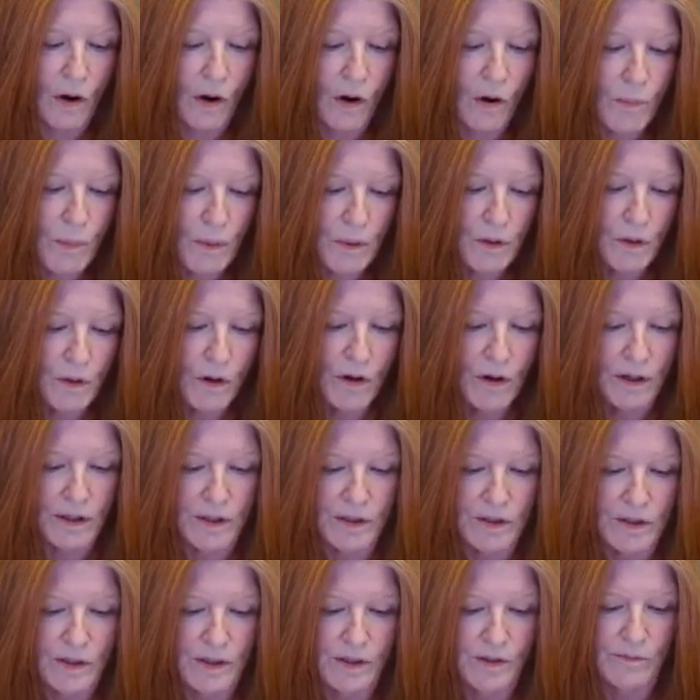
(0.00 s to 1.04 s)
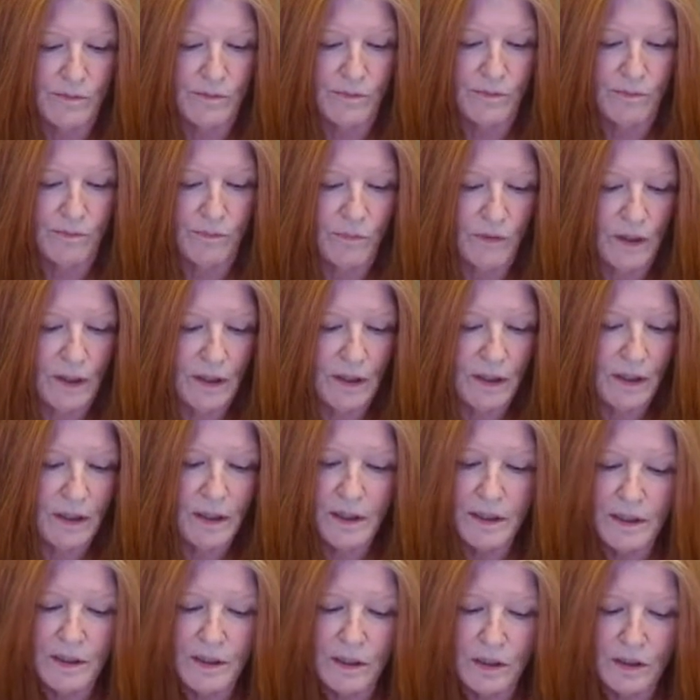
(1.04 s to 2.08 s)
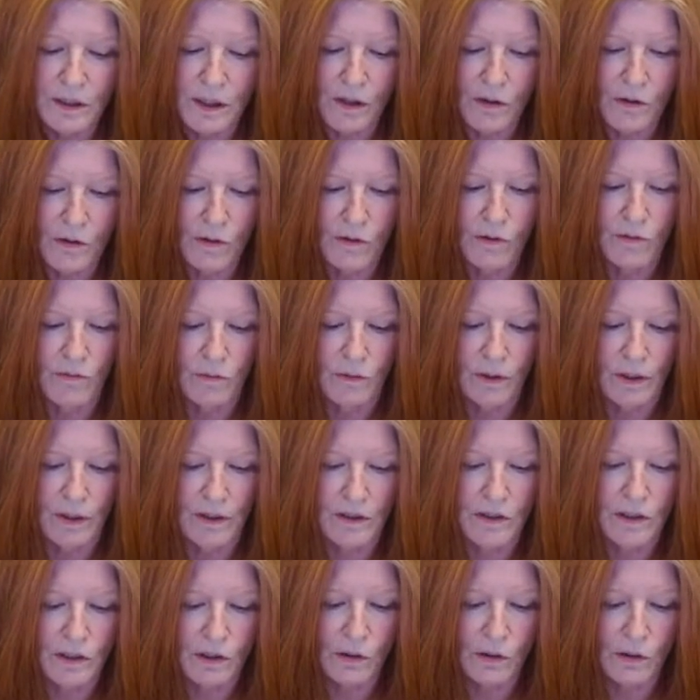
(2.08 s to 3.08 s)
Open hearts. It is so, and